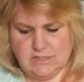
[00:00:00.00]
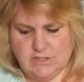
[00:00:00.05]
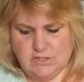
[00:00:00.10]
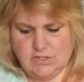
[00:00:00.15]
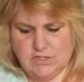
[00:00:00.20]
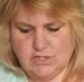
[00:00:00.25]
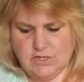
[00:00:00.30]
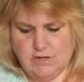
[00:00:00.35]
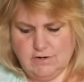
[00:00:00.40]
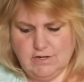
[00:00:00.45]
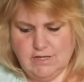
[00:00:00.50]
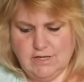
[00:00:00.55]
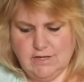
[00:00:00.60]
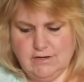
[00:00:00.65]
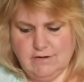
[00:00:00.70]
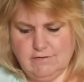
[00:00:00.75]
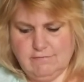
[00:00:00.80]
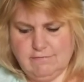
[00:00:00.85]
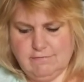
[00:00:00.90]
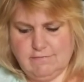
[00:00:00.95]
to show
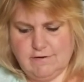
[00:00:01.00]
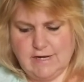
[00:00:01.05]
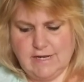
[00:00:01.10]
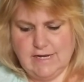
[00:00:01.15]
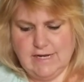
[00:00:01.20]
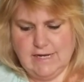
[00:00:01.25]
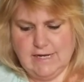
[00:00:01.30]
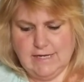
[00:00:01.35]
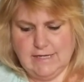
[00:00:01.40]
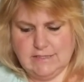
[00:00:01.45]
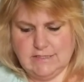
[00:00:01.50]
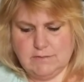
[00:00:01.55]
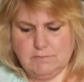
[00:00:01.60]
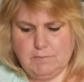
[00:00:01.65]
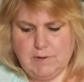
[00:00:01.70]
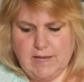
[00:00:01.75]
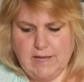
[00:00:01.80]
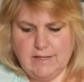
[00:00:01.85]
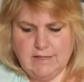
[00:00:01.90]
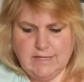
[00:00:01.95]
you. Fred eats
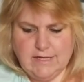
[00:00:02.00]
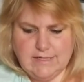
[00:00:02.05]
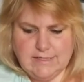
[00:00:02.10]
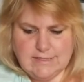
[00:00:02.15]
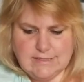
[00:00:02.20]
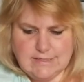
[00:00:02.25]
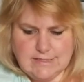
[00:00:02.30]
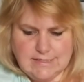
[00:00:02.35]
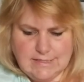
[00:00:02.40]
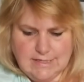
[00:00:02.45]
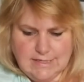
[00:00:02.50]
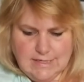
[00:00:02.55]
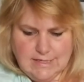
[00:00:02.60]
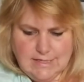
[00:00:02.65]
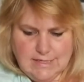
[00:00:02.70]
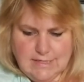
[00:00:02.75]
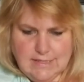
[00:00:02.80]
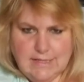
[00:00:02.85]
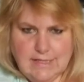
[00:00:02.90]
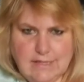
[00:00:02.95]
pellets
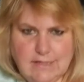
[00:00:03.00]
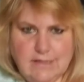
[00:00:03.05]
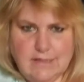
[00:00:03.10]
that